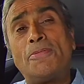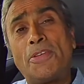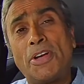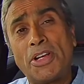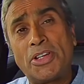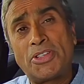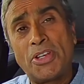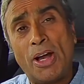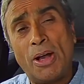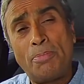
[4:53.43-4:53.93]

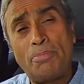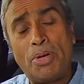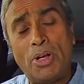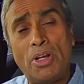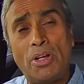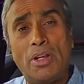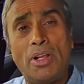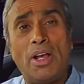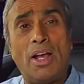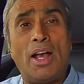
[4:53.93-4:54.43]
For
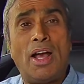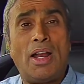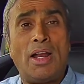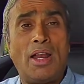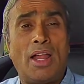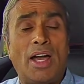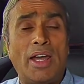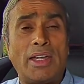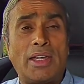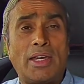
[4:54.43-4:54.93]
example,
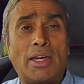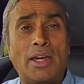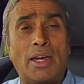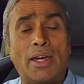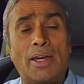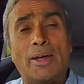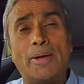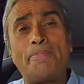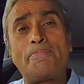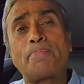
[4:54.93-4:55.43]
like
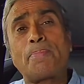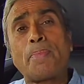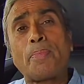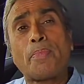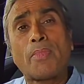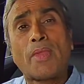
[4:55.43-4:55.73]
um,